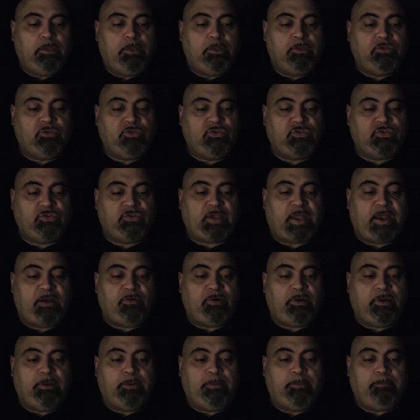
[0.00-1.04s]

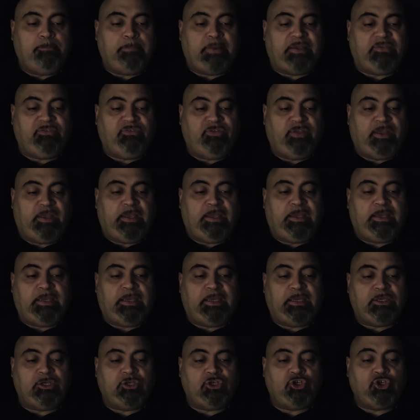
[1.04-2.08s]
Sarah by saying,
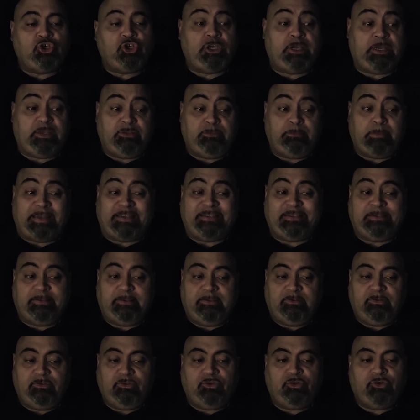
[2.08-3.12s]
"She is my
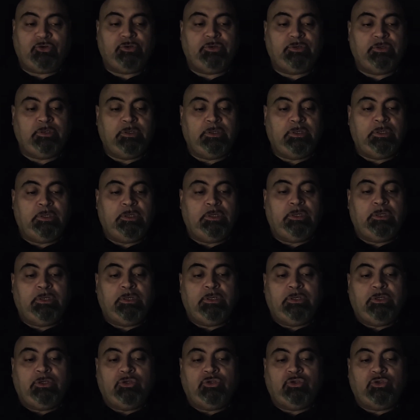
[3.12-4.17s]
sister."
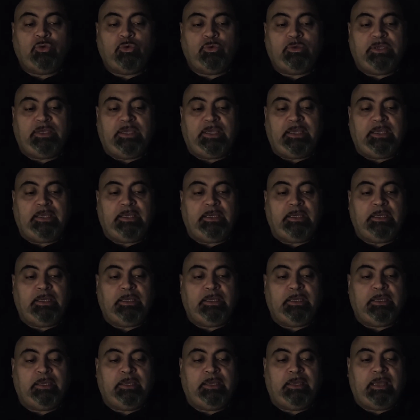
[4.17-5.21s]
So King
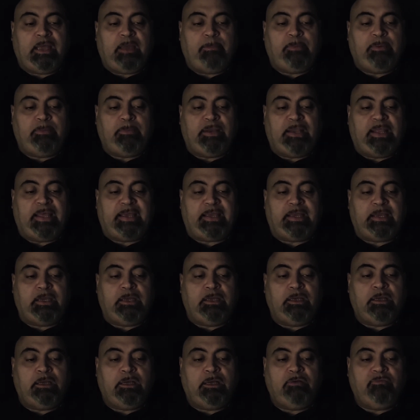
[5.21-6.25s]
Abimelech
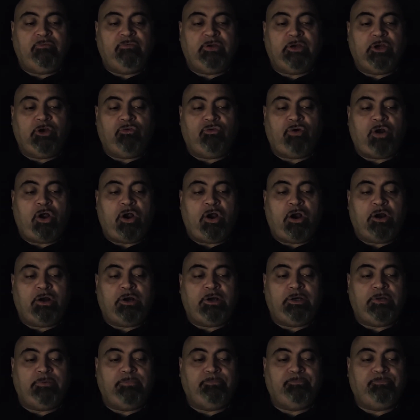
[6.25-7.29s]
of Gerar
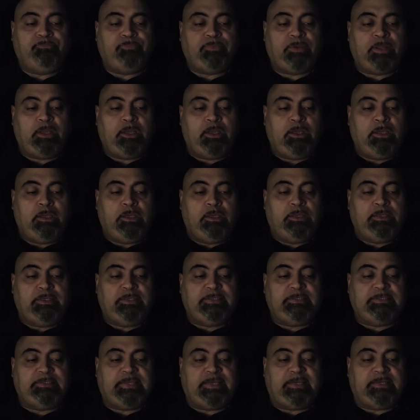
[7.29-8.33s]

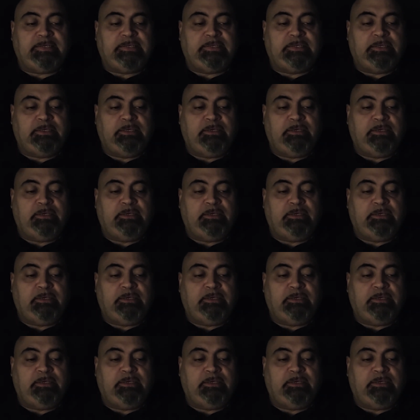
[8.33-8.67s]
sent